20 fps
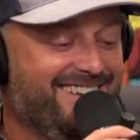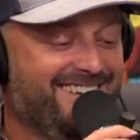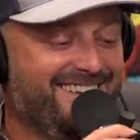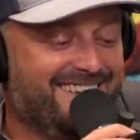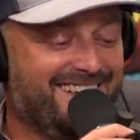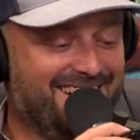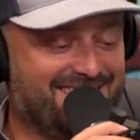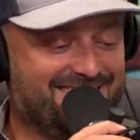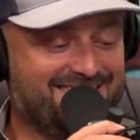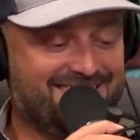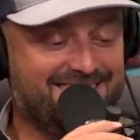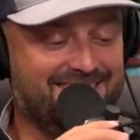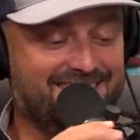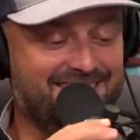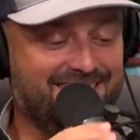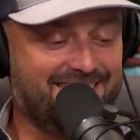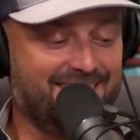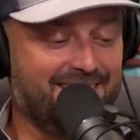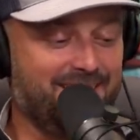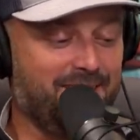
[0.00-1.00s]
That's
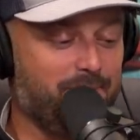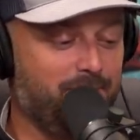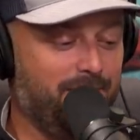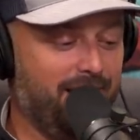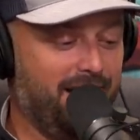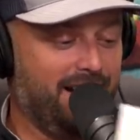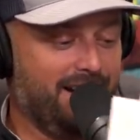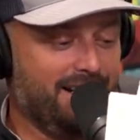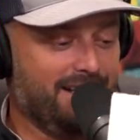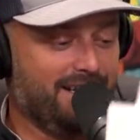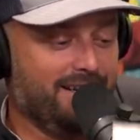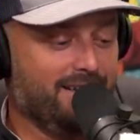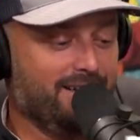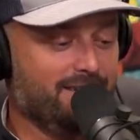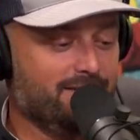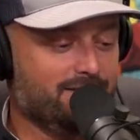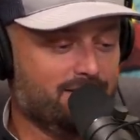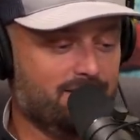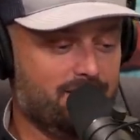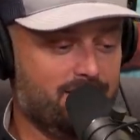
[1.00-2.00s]
the comeback. He
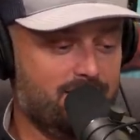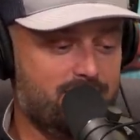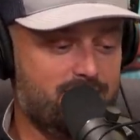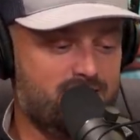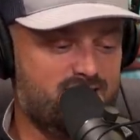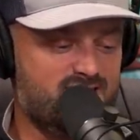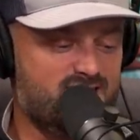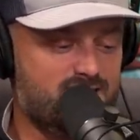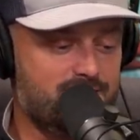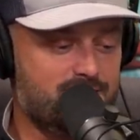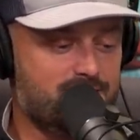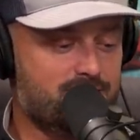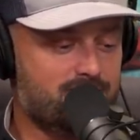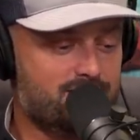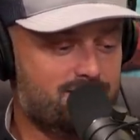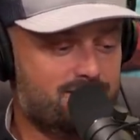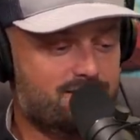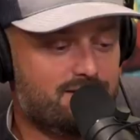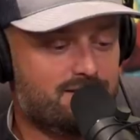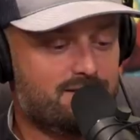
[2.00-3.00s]
goes.
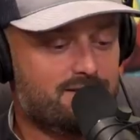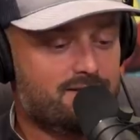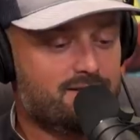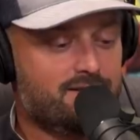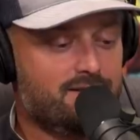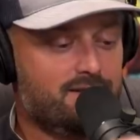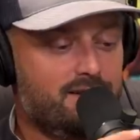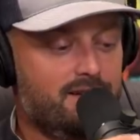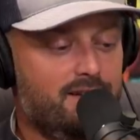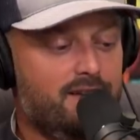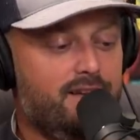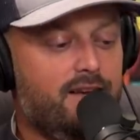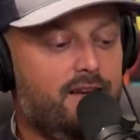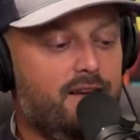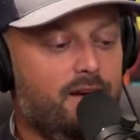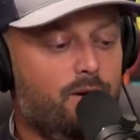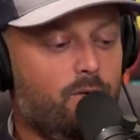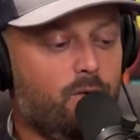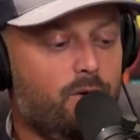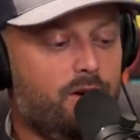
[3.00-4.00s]

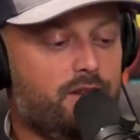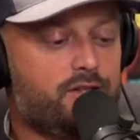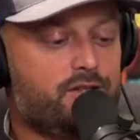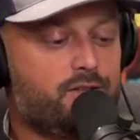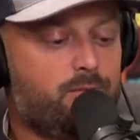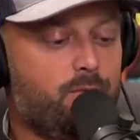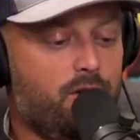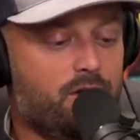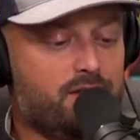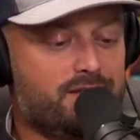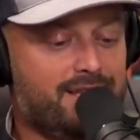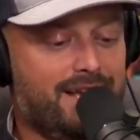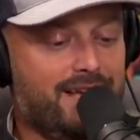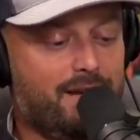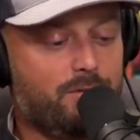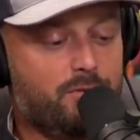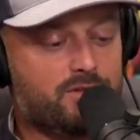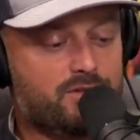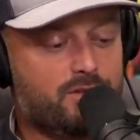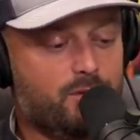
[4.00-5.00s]
What are the smartest
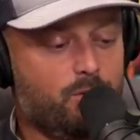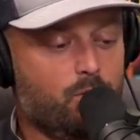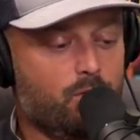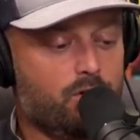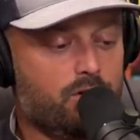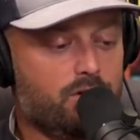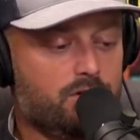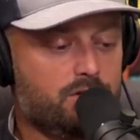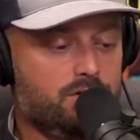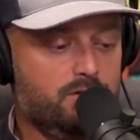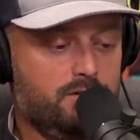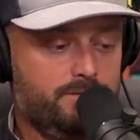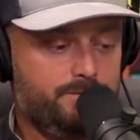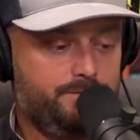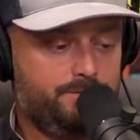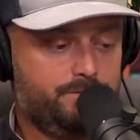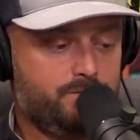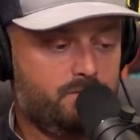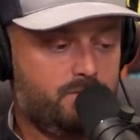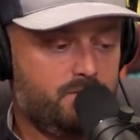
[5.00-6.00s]
animals in the world?
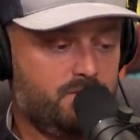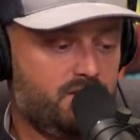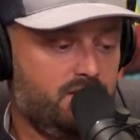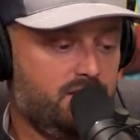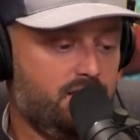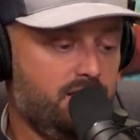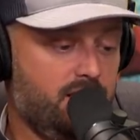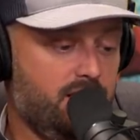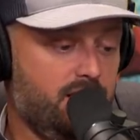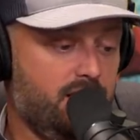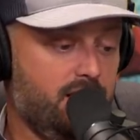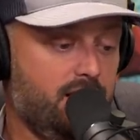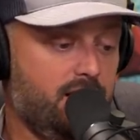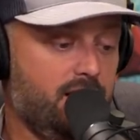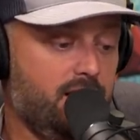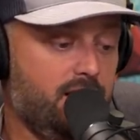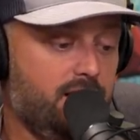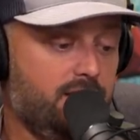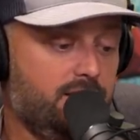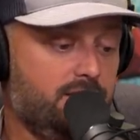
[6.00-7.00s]

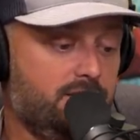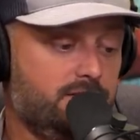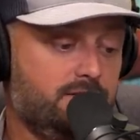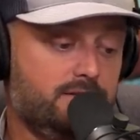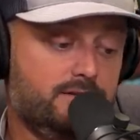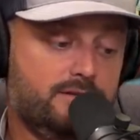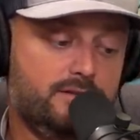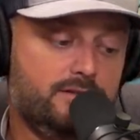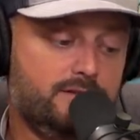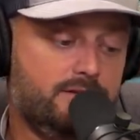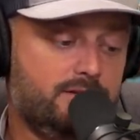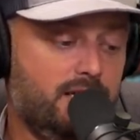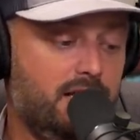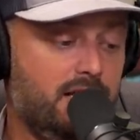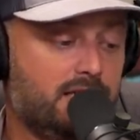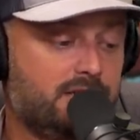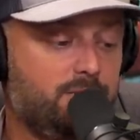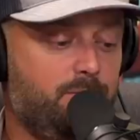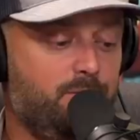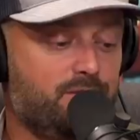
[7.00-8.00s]

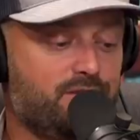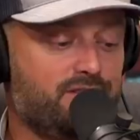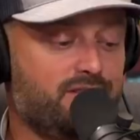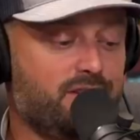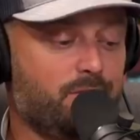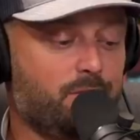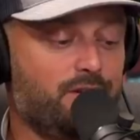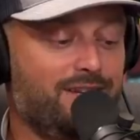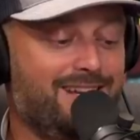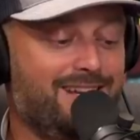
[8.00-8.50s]
Octopus number